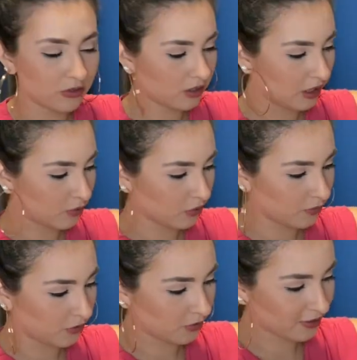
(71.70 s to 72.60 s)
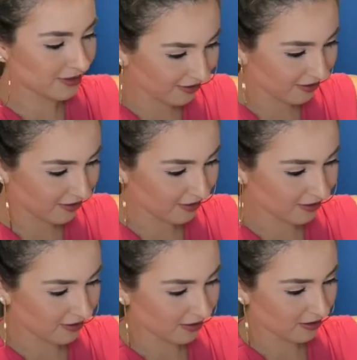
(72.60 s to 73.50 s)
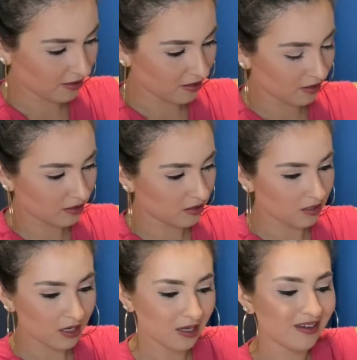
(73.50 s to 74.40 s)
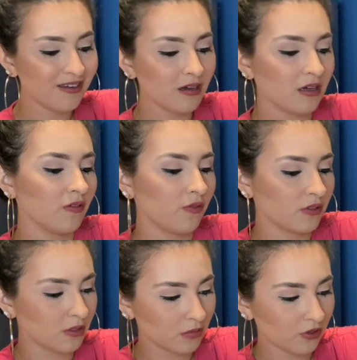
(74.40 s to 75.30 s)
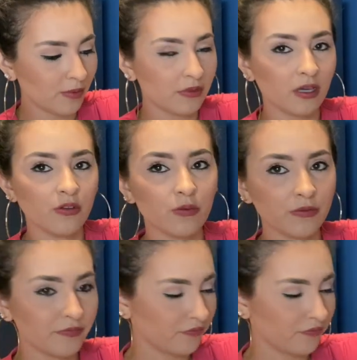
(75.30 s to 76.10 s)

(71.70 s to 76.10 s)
tablespoons. This is not enough, so I'm gonna grab the other one.